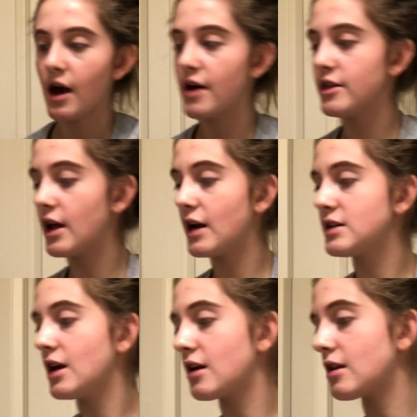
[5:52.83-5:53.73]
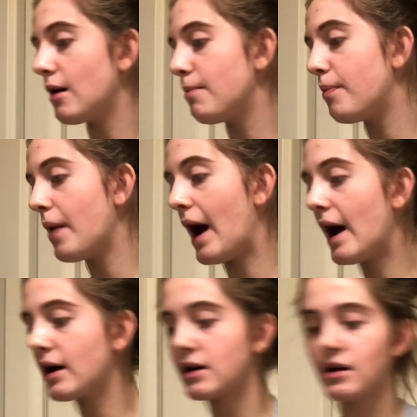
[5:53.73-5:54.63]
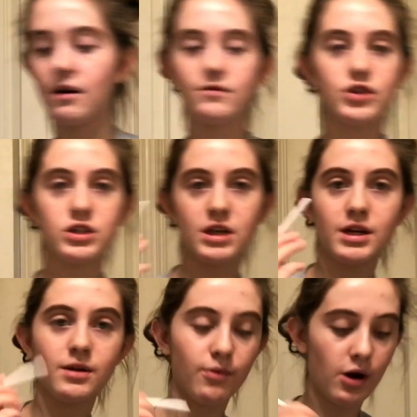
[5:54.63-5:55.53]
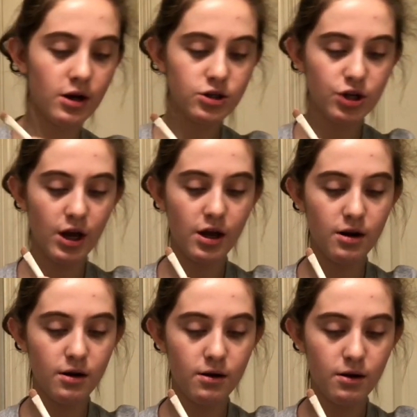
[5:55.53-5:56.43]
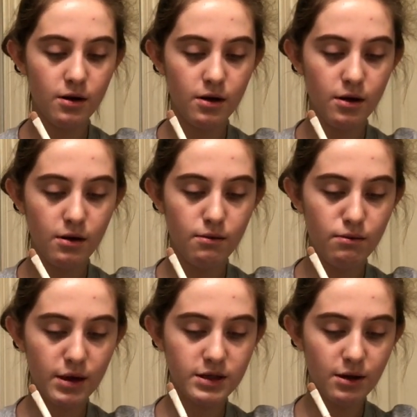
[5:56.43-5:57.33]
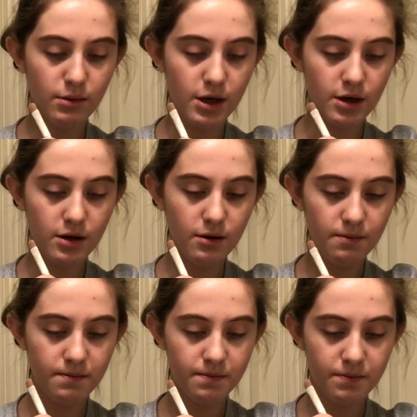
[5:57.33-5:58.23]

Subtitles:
And then I take the back of just any brush and mix them in.